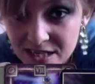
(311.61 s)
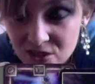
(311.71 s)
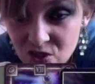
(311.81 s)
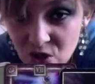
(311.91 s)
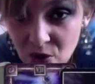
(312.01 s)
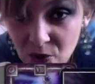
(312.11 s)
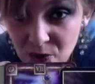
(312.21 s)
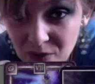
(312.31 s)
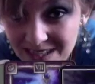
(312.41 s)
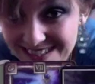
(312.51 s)

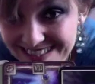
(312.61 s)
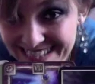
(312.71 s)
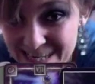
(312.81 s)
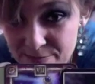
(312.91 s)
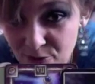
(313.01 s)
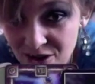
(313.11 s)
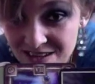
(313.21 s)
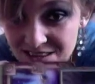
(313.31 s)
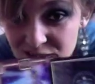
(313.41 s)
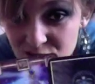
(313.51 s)
So
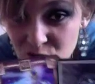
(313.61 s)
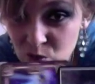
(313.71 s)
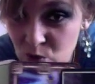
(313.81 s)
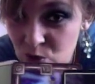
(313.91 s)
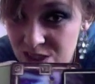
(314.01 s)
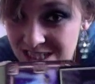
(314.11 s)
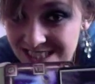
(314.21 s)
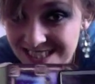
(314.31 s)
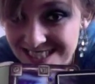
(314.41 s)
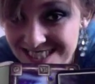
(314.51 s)
Libra, the sword,
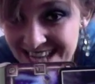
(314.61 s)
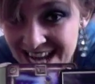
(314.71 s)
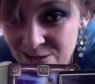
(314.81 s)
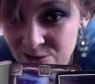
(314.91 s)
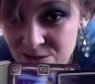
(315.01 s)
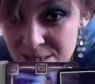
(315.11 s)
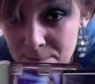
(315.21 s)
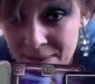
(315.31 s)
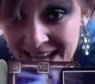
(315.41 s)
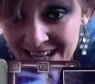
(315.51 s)
the scales, the
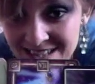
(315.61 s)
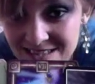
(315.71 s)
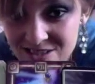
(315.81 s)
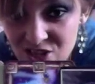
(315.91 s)
balance.